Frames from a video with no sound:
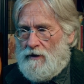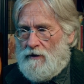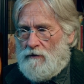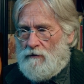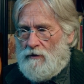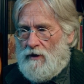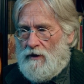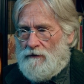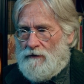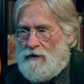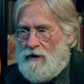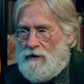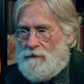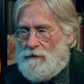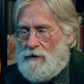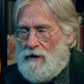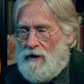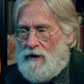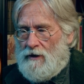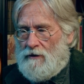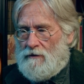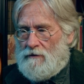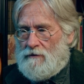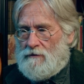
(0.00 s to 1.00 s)
around that
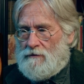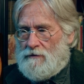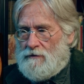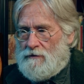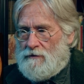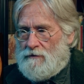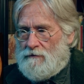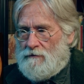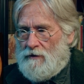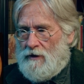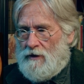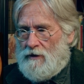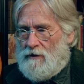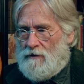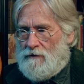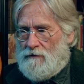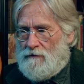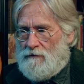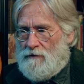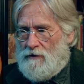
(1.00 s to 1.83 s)
pattern, right?